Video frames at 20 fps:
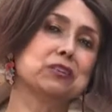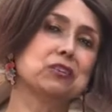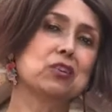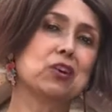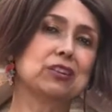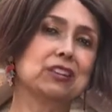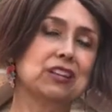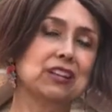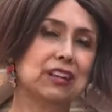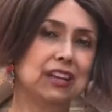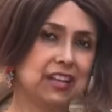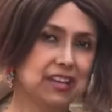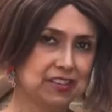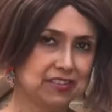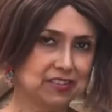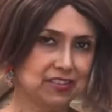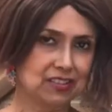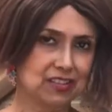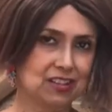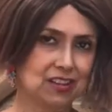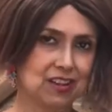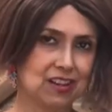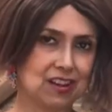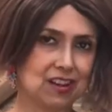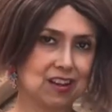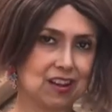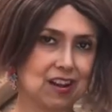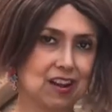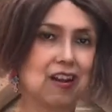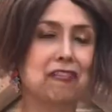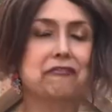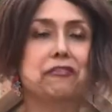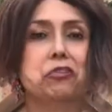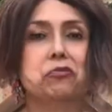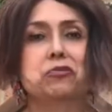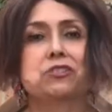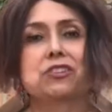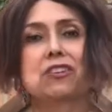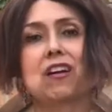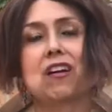not the least, a
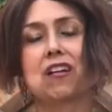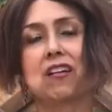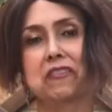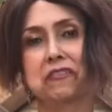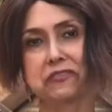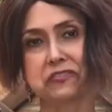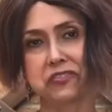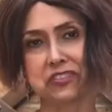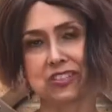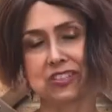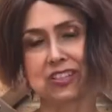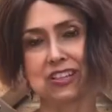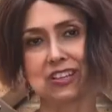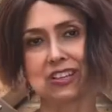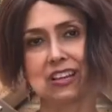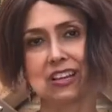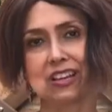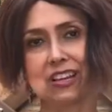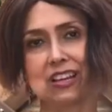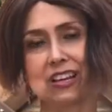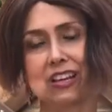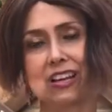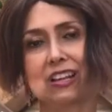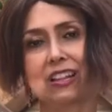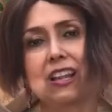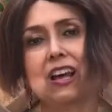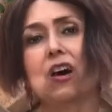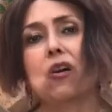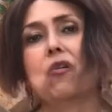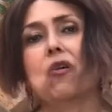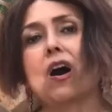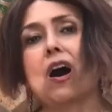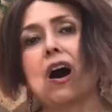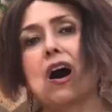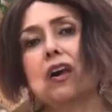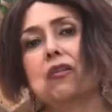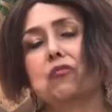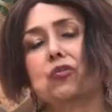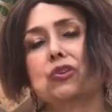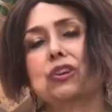few scarves. Now,
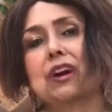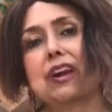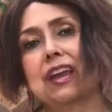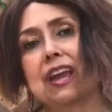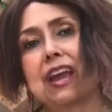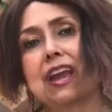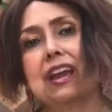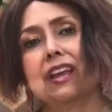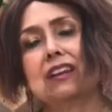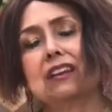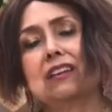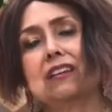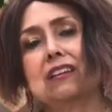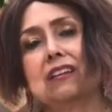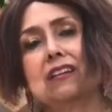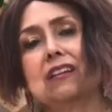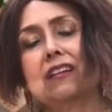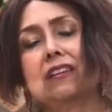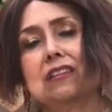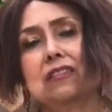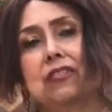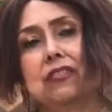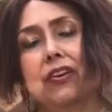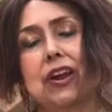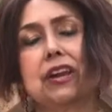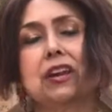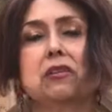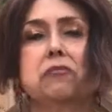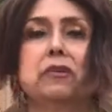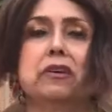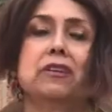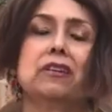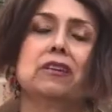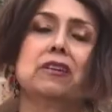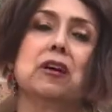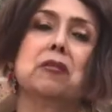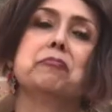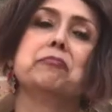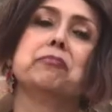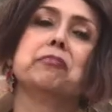I would again recommend
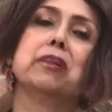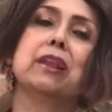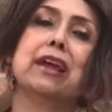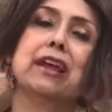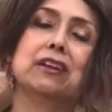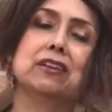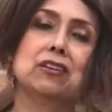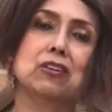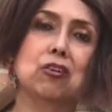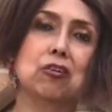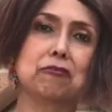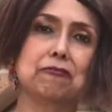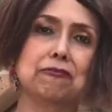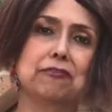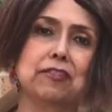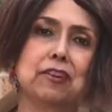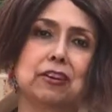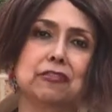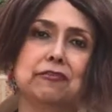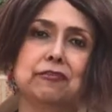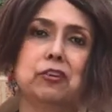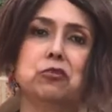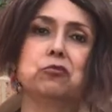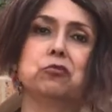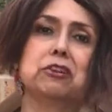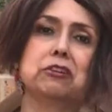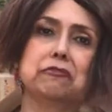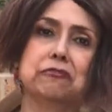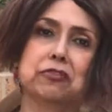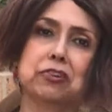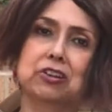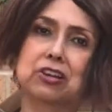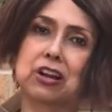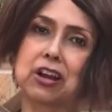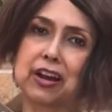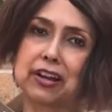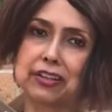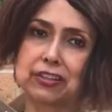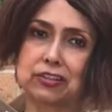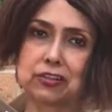a blend of few different
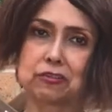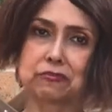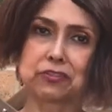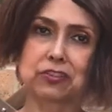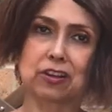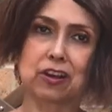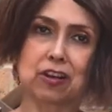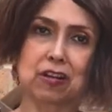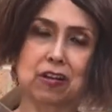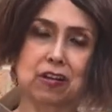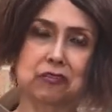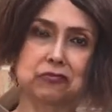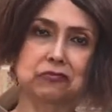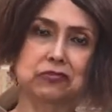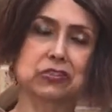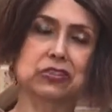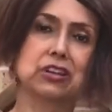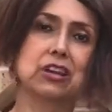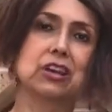kinds of scarves.